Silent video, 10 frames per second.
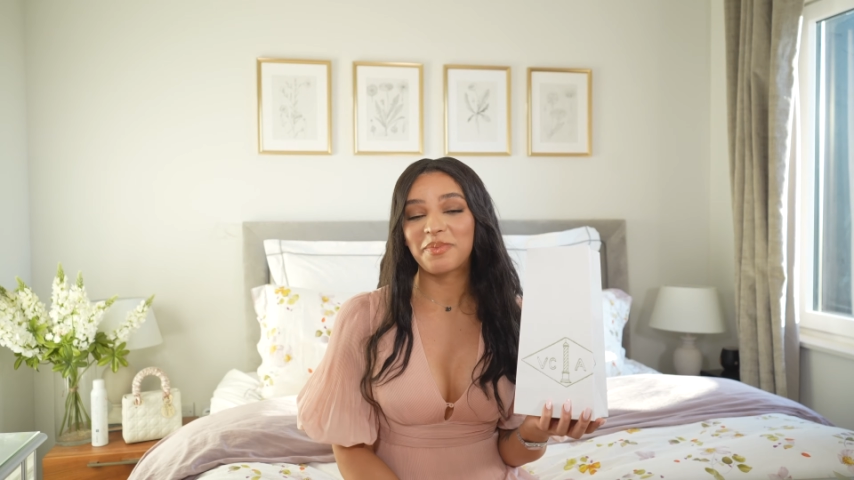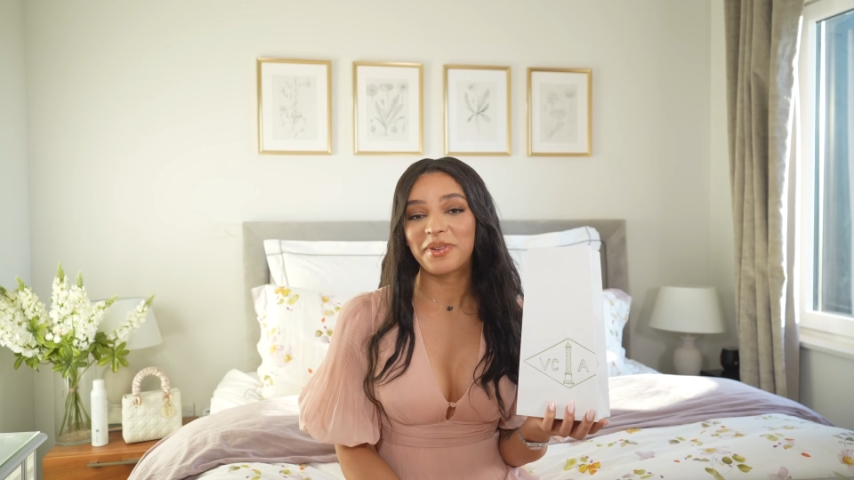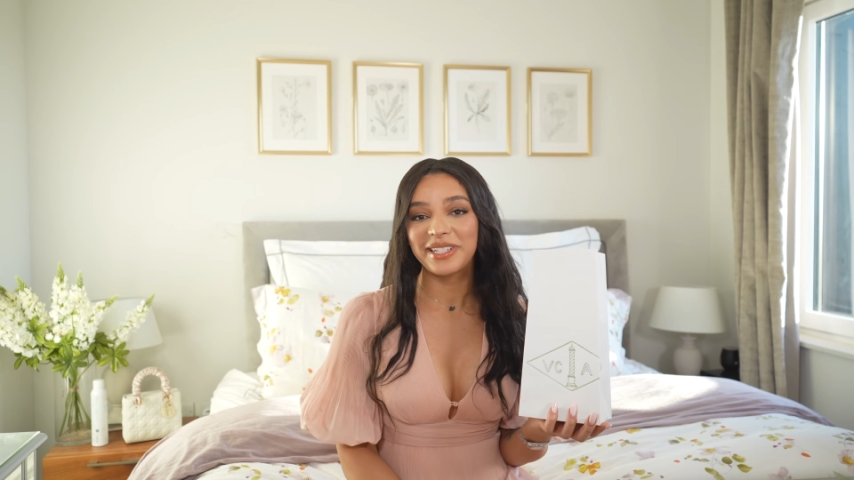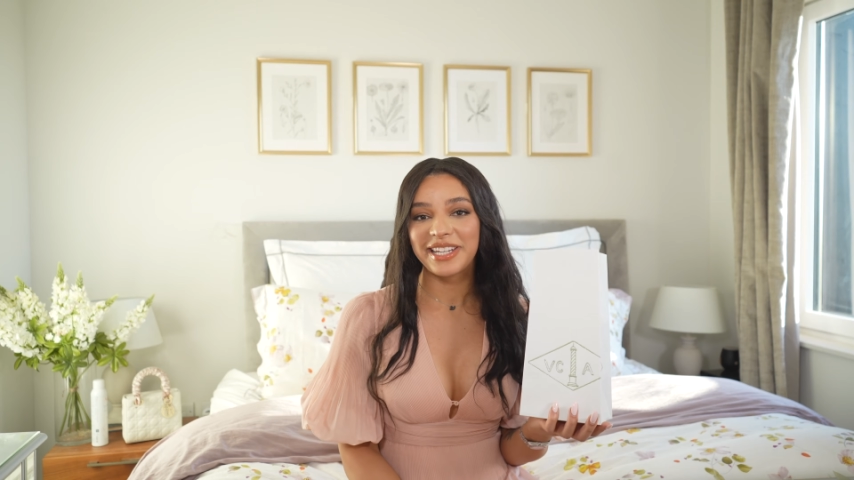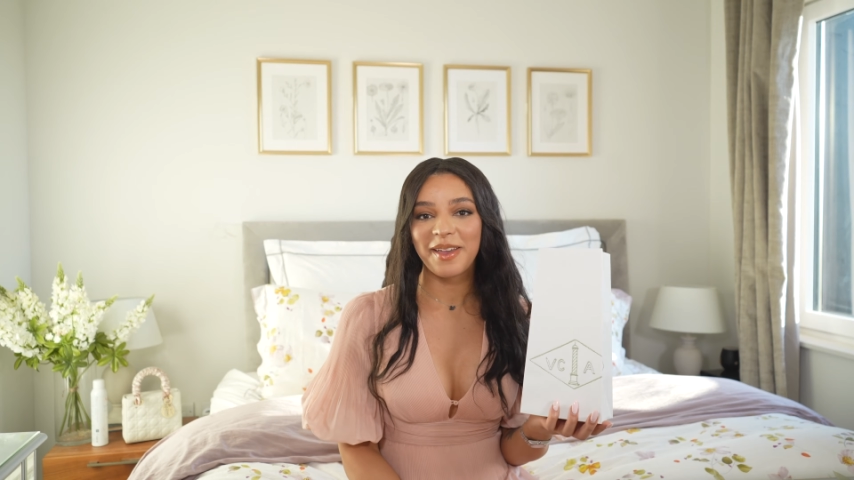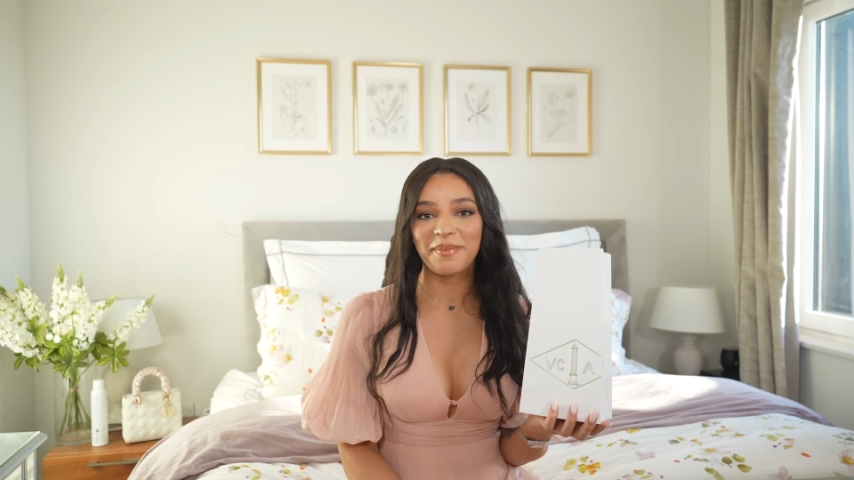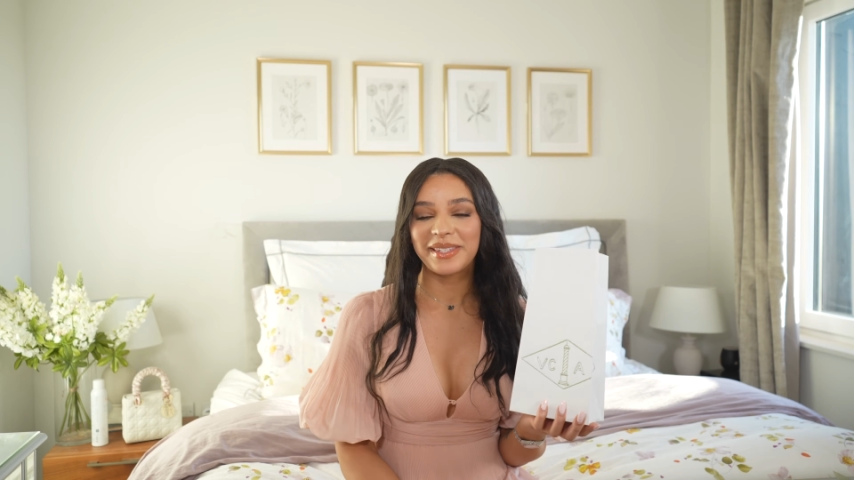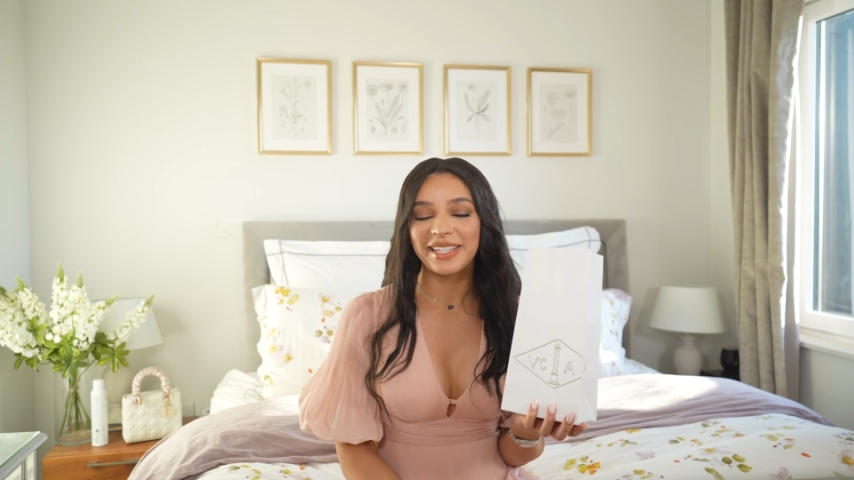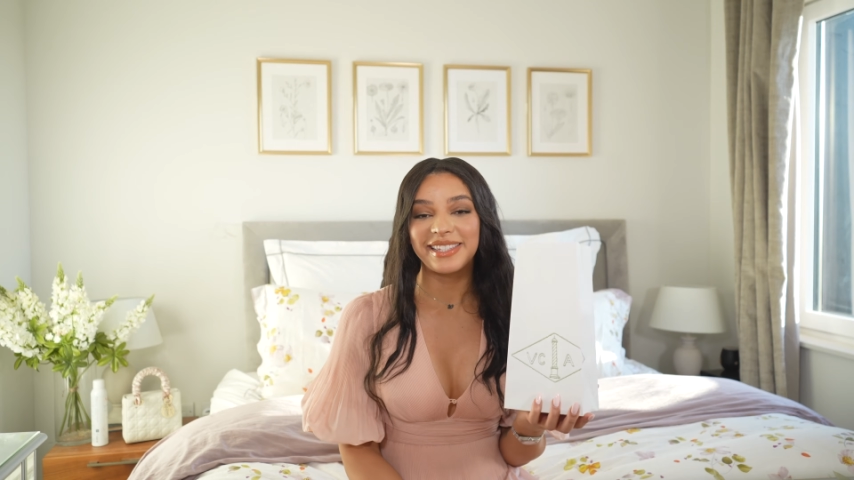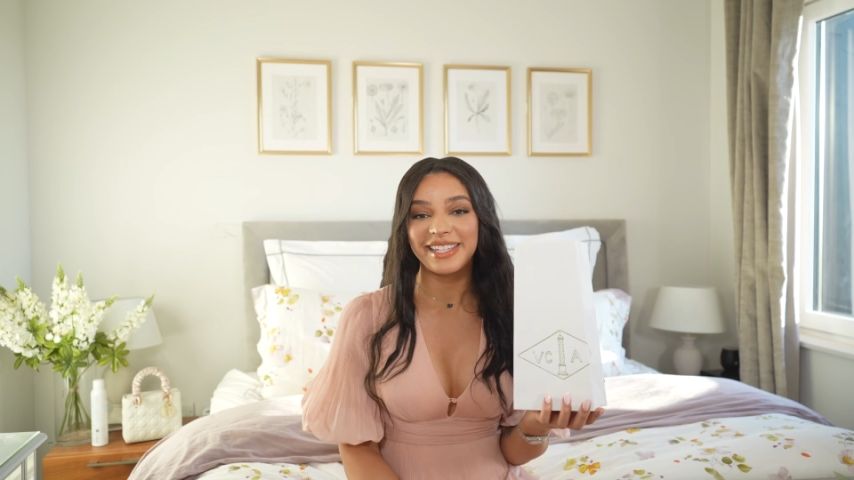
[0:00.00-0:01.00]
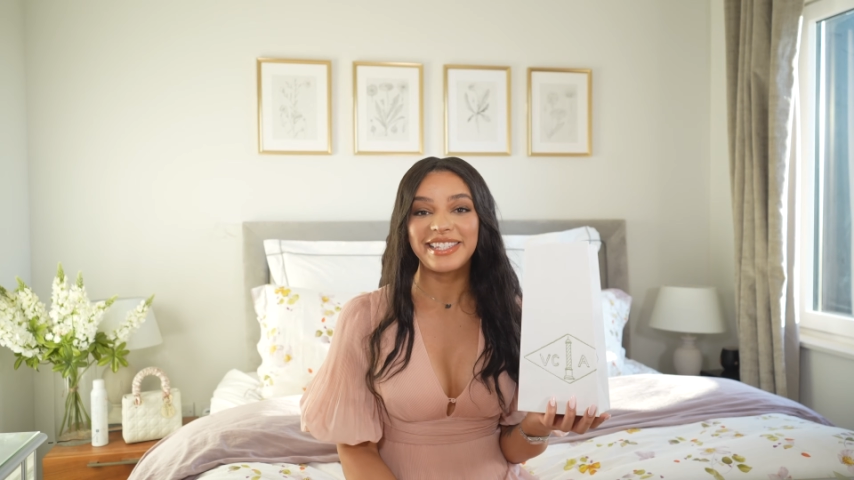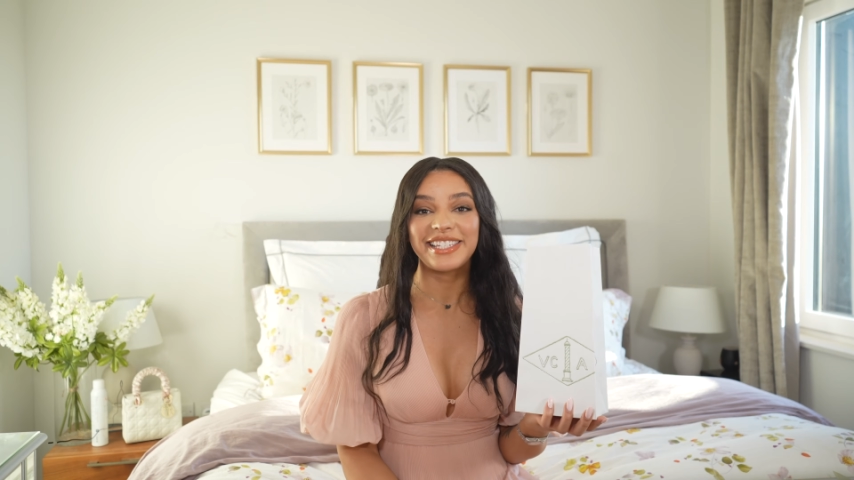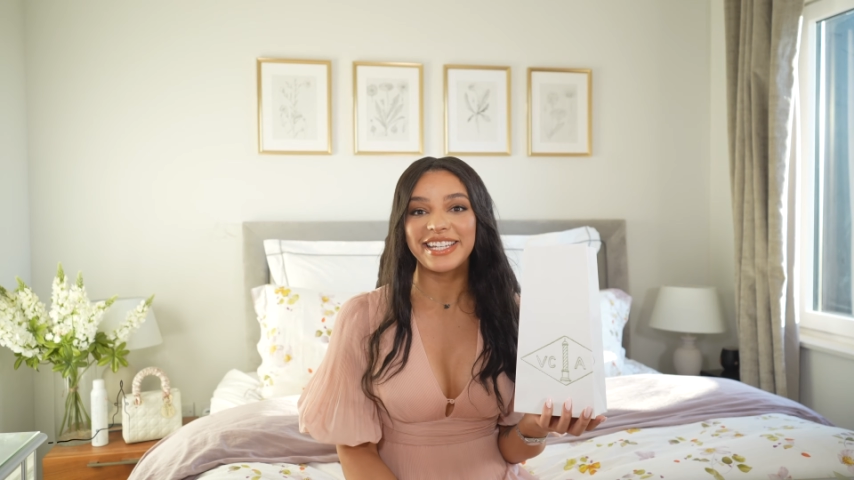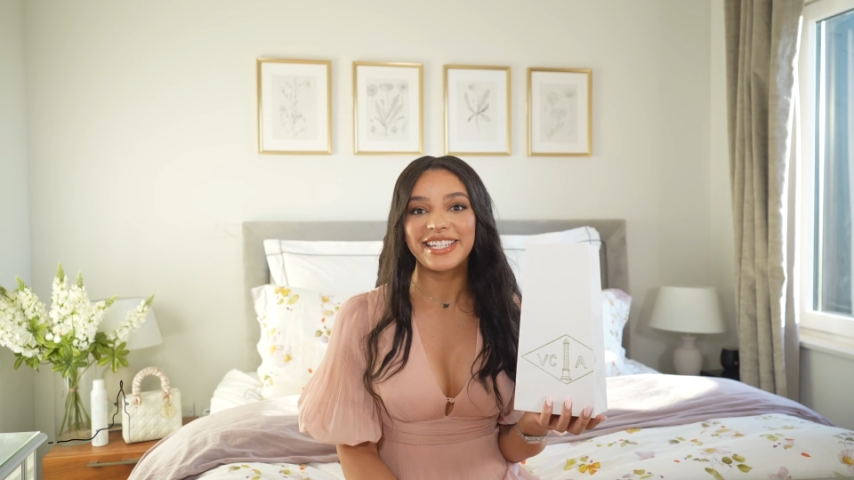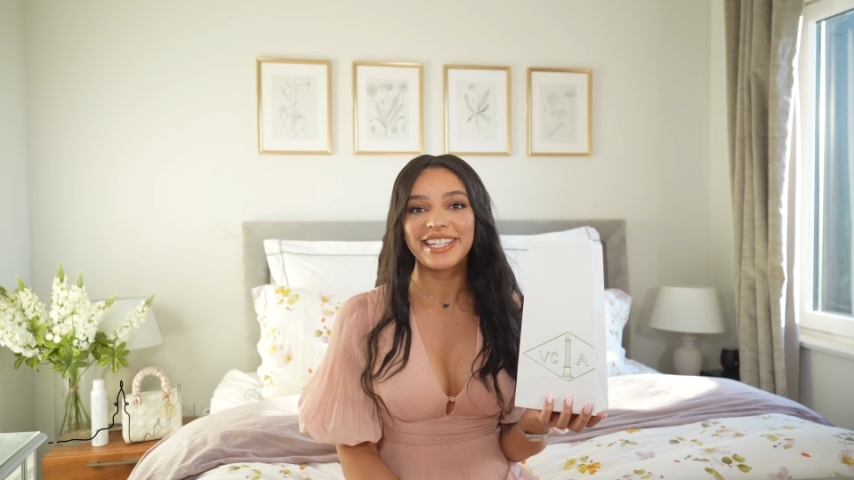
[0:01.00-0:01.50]
Printemps
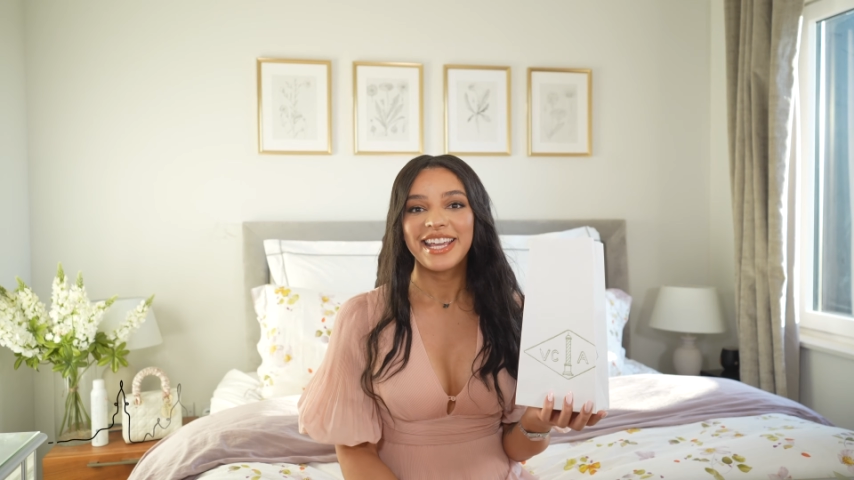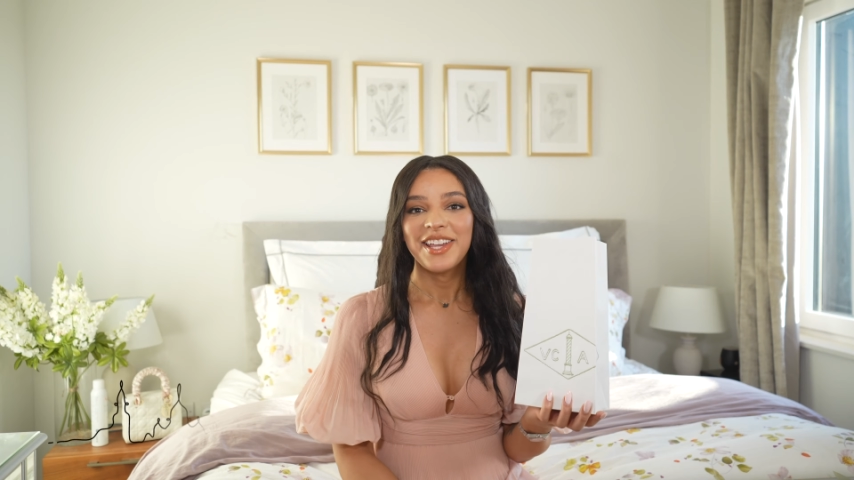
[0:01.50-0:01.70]
existed